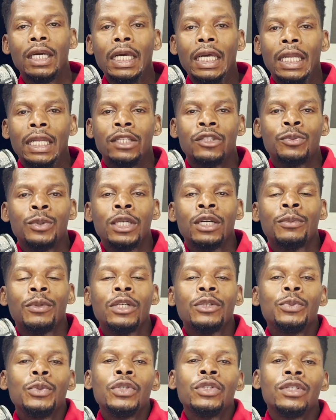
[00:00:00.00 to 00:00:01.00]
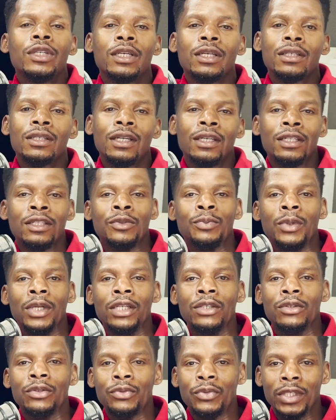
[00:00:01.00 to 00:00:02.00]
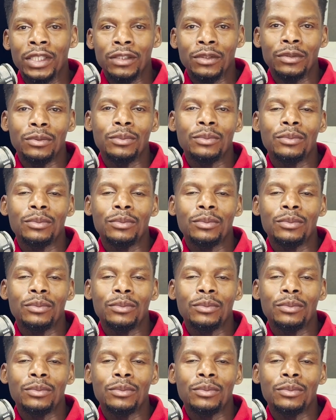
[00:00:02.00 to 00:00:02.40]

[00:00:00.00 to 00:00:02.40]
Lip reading: Let's speak about music that is played on radio.